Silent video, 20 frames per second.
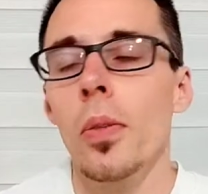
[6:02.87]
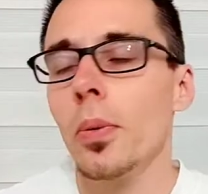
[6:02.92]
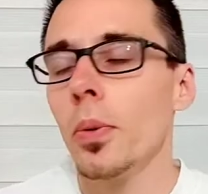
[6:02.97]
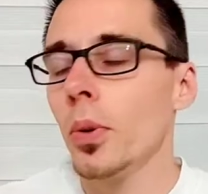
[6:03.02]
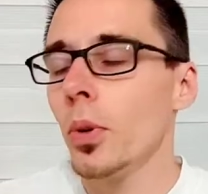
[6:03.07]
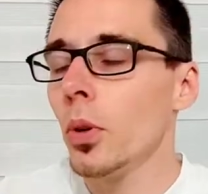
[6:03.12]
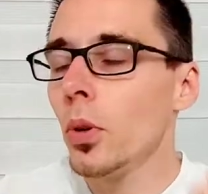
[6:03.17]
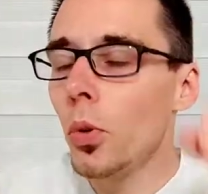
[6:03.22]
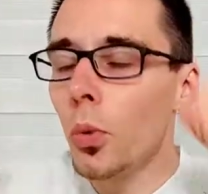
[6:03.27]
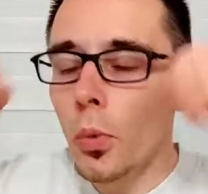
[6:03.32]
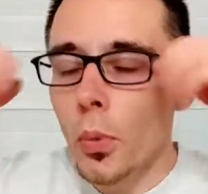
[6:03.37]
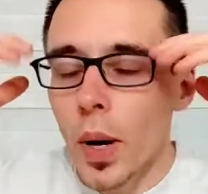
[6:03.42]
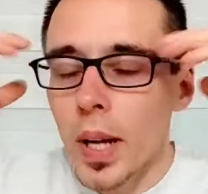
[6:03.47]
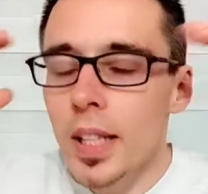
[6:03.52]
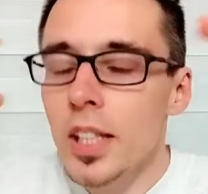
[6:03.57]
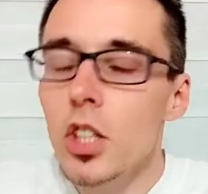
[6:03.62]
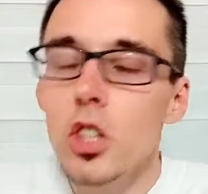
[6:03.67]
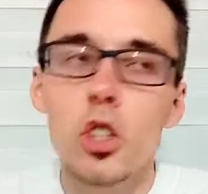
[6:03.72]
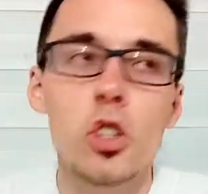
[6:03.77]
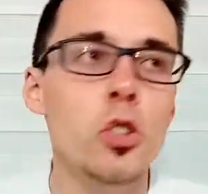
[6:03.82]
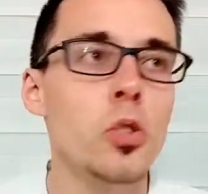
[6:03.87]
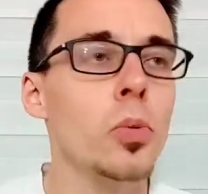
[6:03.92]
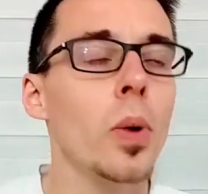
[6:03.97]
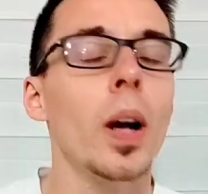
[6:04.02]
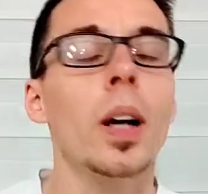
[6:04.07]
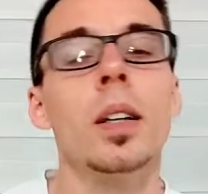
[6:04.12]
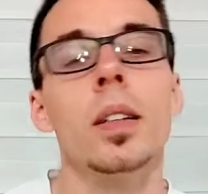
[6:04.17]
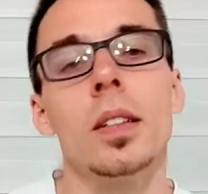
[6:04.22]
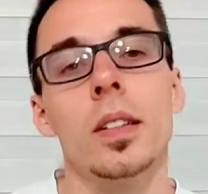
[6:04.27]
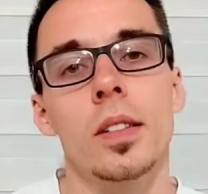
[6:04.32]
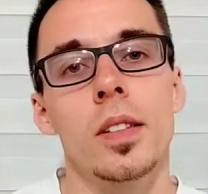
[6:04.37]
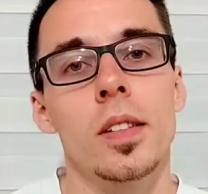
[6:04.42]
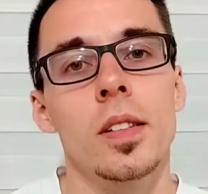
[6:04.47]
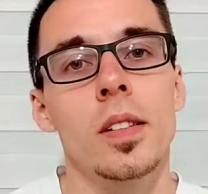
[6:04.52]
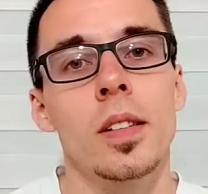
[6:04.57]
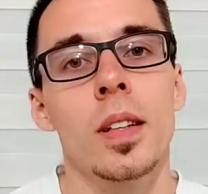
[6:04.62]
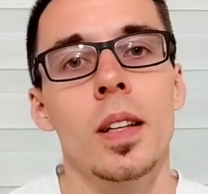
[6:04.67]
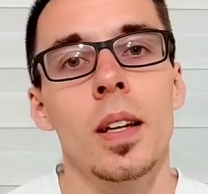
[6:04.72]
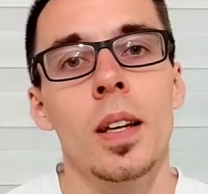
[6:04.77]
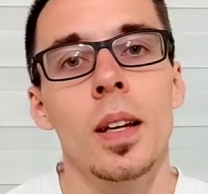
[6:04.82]
through horrendous
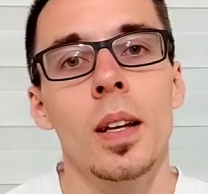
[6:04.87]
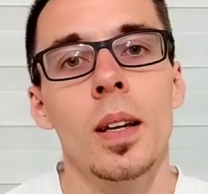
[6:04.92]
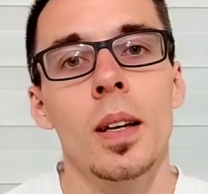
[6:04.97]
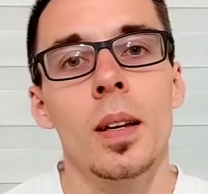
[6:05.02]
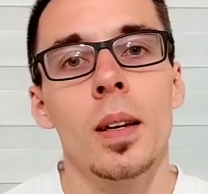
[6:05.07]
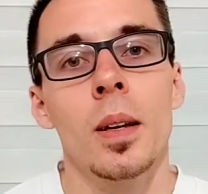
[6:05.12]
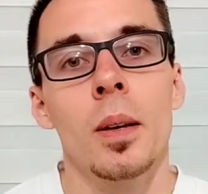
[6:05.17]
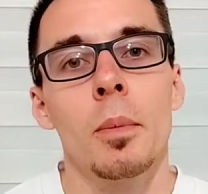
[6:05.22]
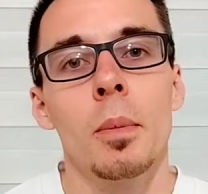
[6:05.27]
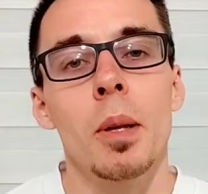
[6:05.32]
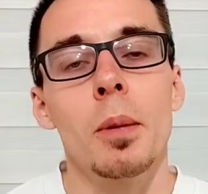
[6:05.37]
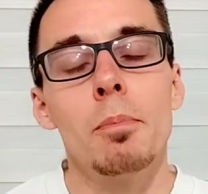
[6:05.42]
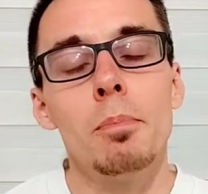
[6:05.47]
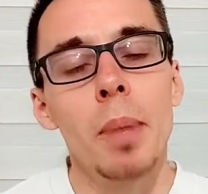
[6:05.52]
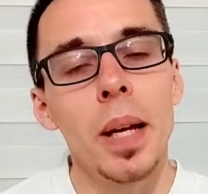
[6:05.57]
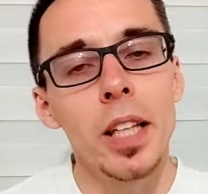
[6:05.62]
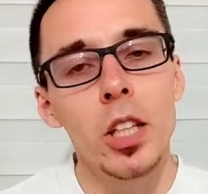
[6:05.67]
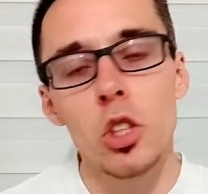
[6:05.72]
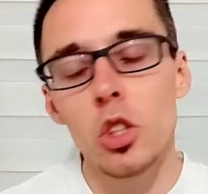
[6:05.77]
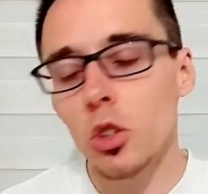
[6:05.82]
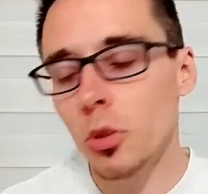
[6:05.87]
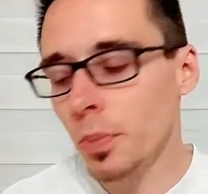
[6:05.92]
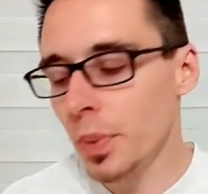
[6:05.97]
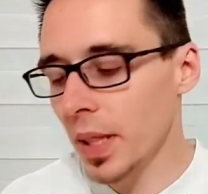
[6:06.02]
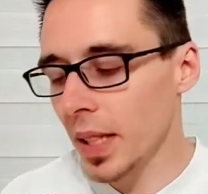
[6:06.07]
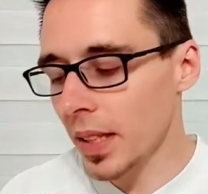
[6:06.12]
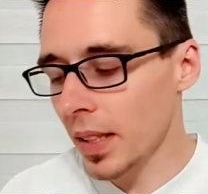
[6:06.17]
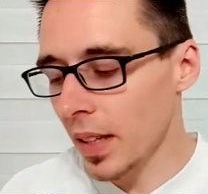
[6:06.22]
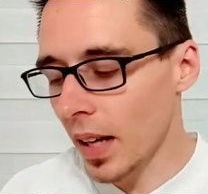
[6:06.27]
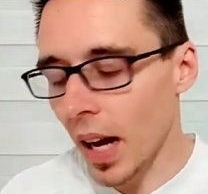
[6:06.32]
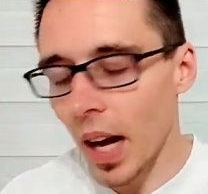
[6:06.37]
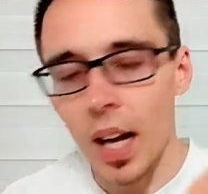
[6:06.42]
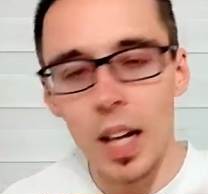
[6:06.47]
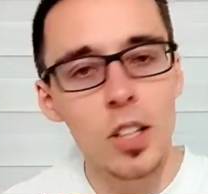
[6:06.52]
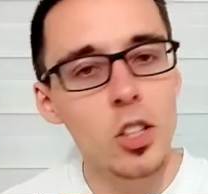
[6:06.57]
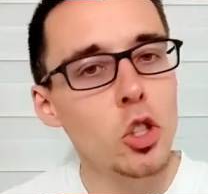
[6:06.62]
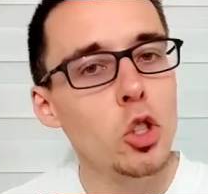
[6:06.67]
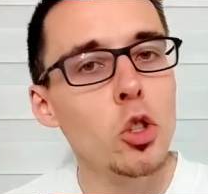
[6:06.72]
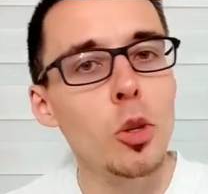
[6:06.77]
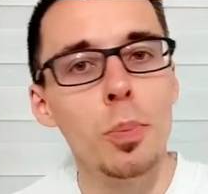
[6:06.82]
struggles, but managed to be
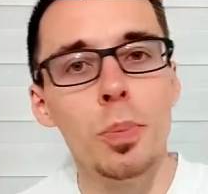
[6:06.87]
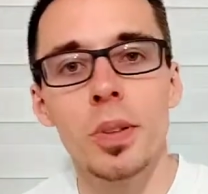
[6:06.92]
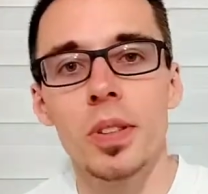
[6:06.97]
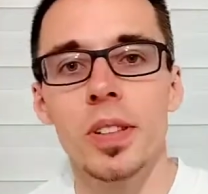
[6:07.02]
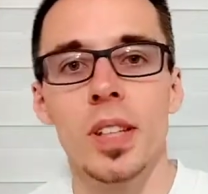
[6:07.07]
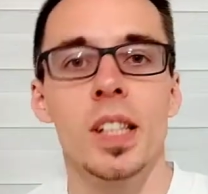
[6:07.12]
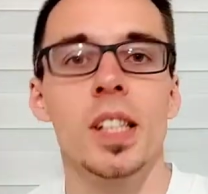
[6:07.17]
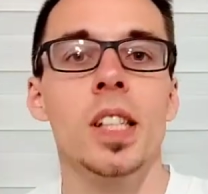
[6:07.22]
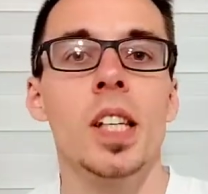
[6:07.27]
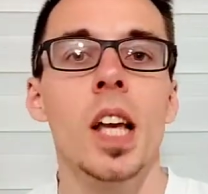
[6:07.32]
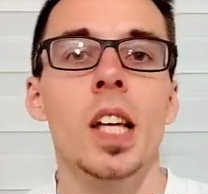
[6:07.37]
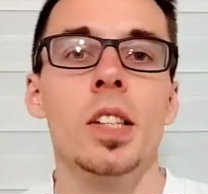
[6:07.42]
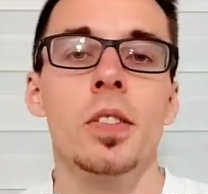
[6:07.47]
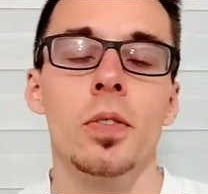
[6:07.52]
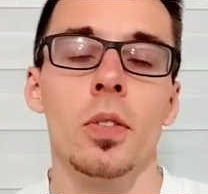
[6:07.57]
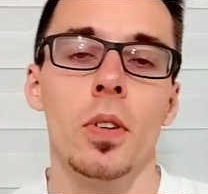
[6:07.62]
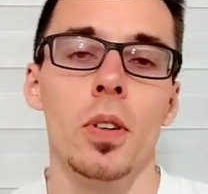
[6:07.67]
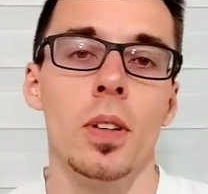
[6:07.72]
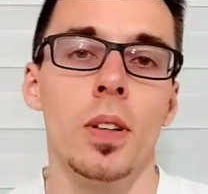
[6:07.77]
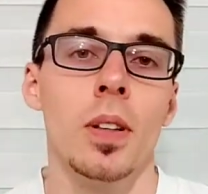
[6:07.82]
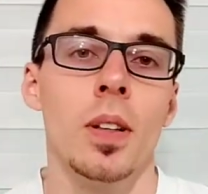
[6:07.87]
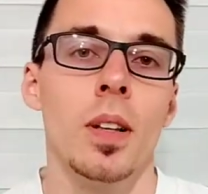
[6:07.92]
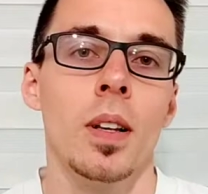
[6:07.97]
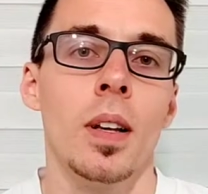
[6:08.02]
super successful.